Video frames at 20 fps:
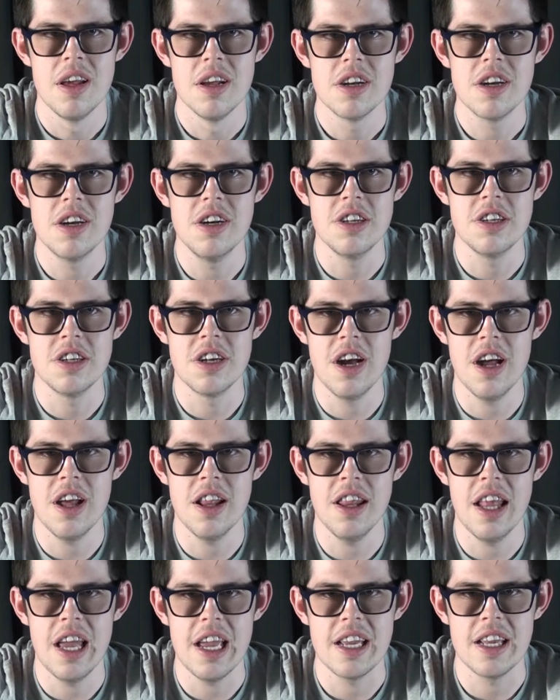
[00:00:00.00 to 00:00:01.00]
because you
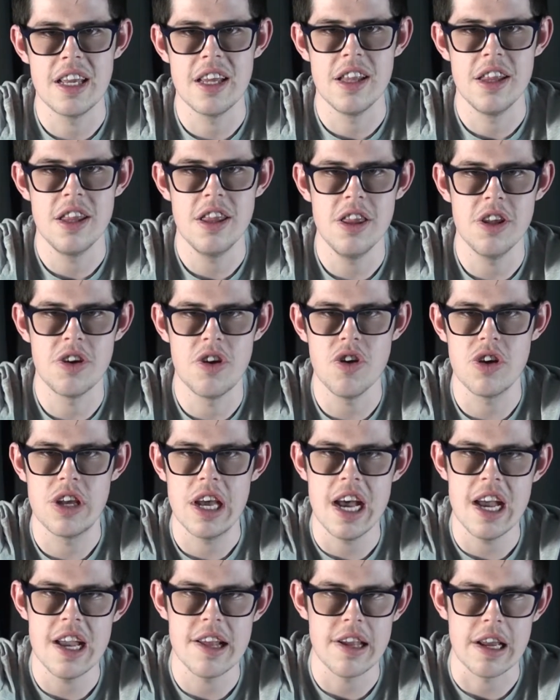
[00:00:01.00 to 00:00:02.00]
got, like, the good
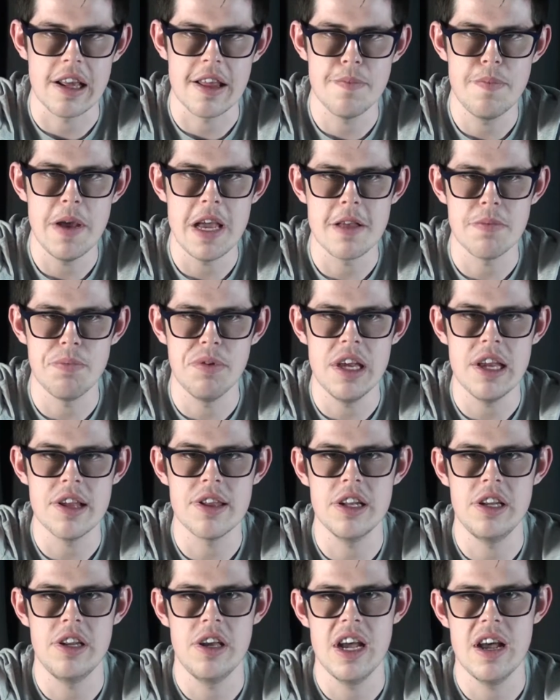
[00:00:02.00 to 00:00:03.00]
guys, like Space Police,
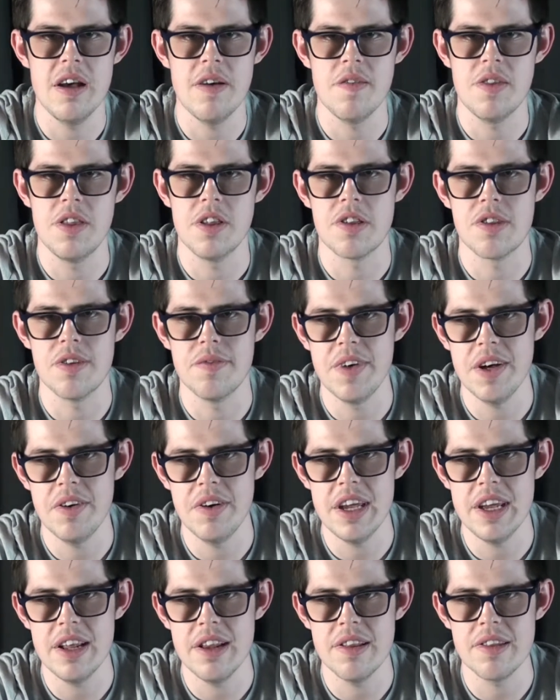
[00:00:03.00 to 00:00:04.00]
and you have the
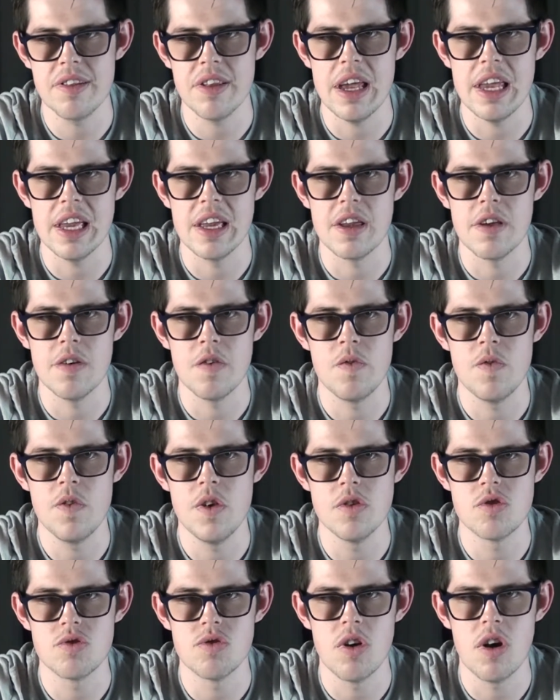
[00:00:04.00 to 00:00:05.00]
civilians, like
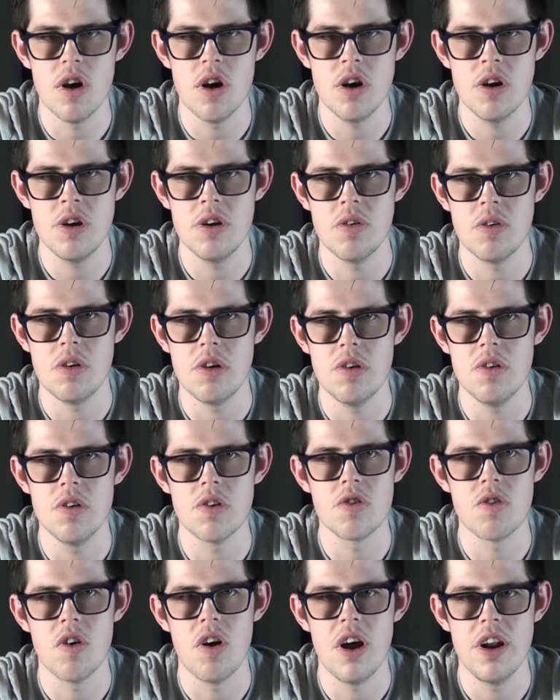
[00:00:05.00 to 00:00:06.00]
Futron or
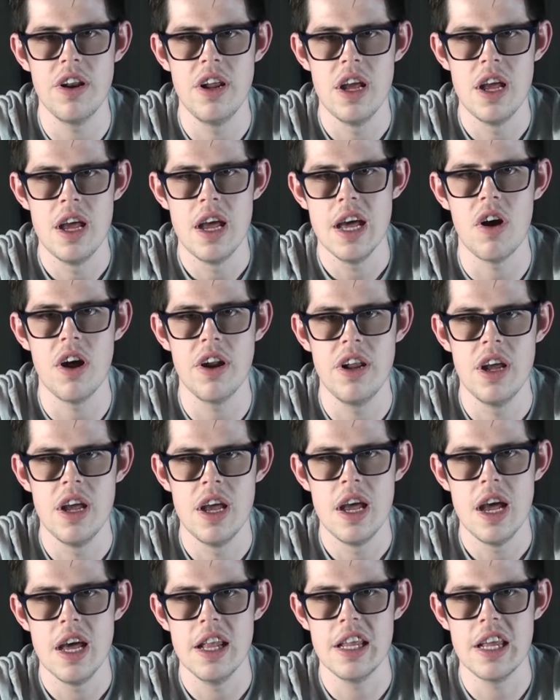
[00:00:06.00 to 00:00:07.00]
Unitron, and
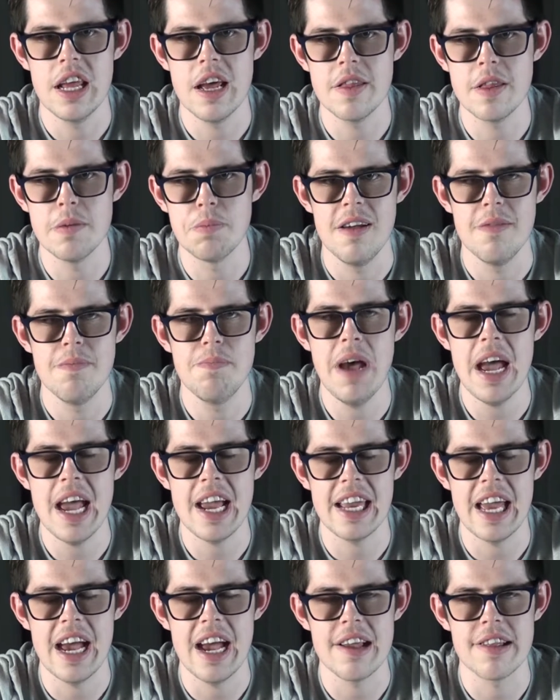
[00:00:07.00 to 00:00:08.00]
then you have the
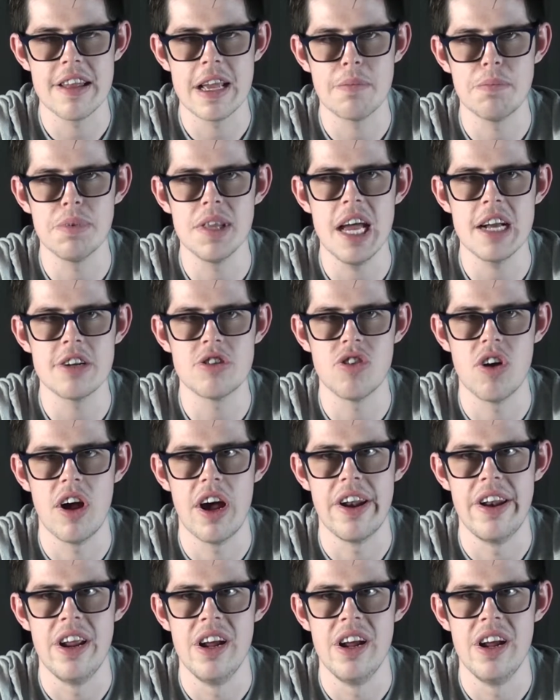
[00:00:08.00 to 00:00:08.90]
bad guys, like Blacktron.